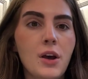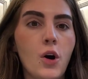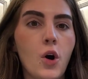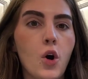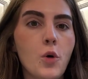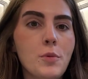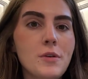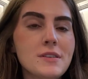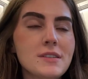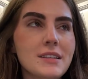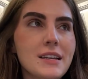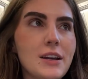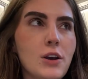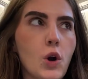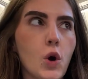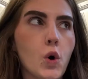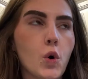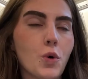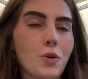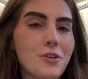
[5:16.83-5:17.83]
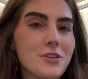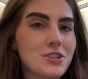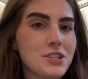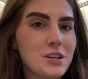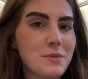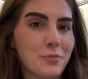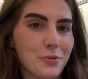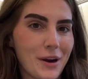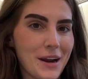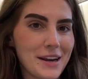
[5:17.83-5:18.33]
almost like
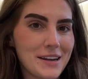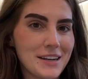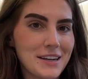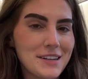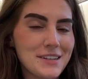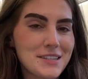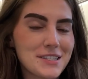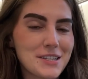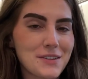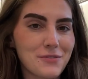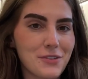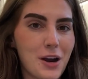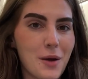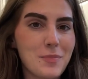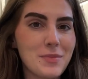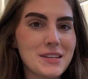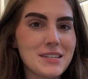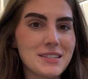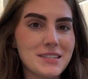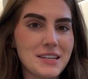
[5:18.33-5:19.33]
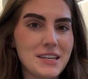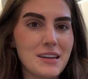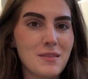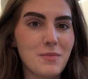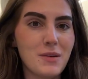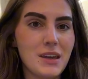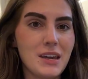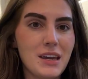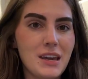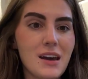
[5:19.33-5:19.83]
orangey brightness from the
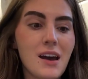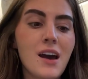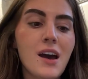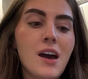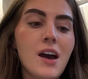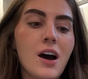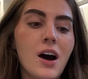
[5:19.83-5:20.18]
CB,